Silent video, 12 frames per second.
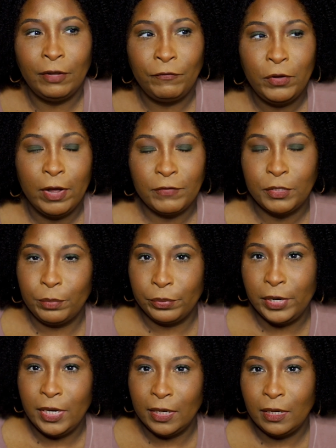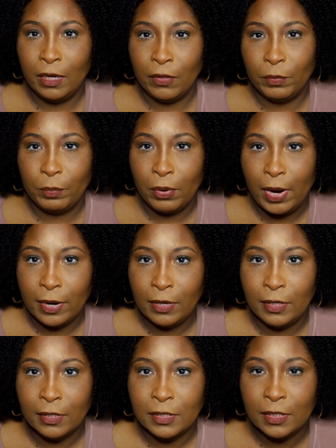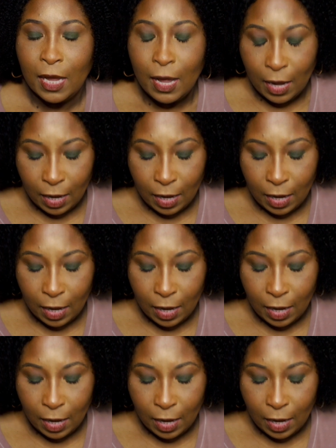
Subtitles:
if you have to bring in other products.